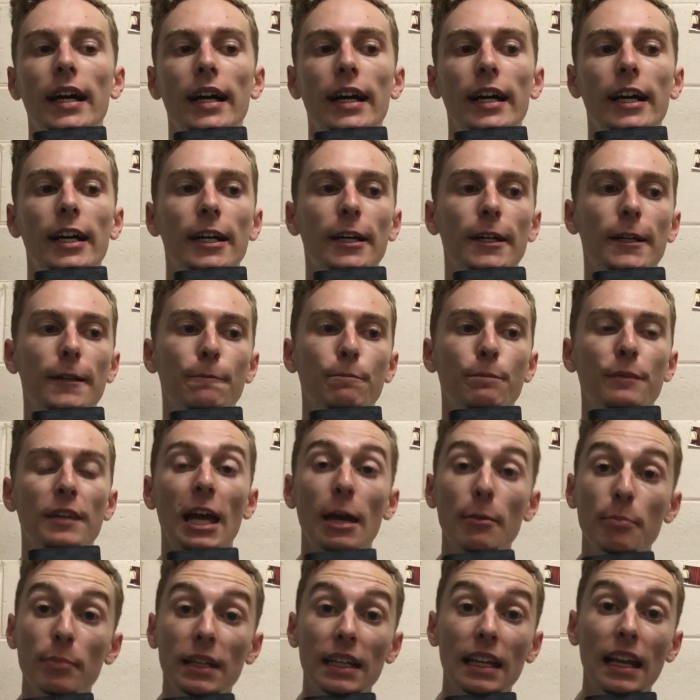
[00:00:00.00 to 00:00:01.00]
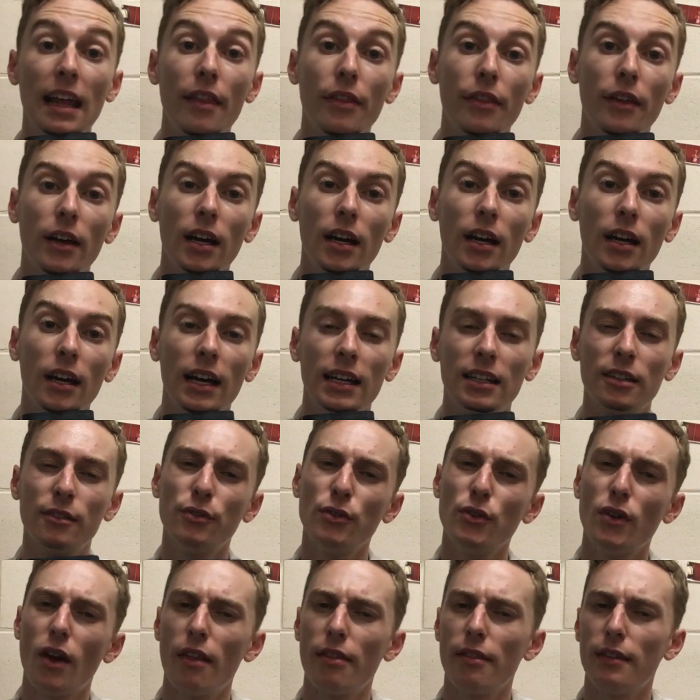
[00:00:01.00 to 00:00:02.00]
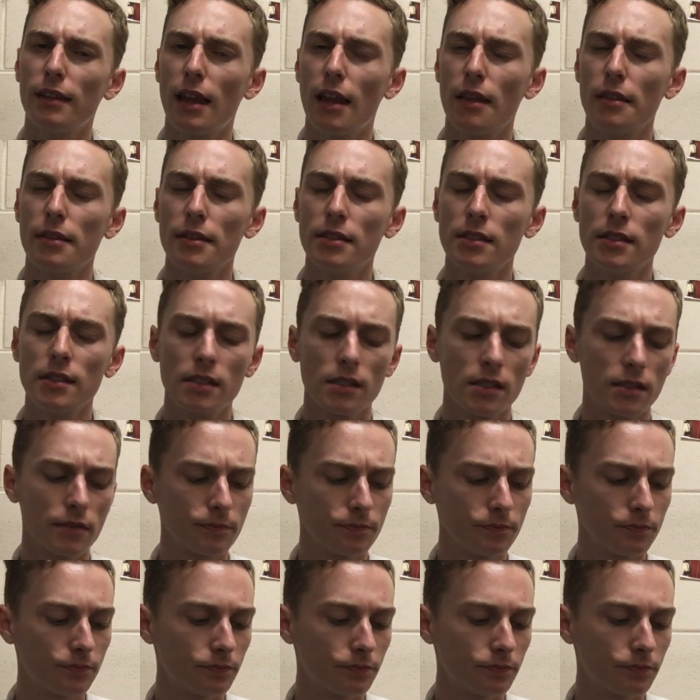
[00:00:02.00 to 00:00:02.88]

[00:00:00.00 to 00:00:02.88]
the epi leather and a few other leathers.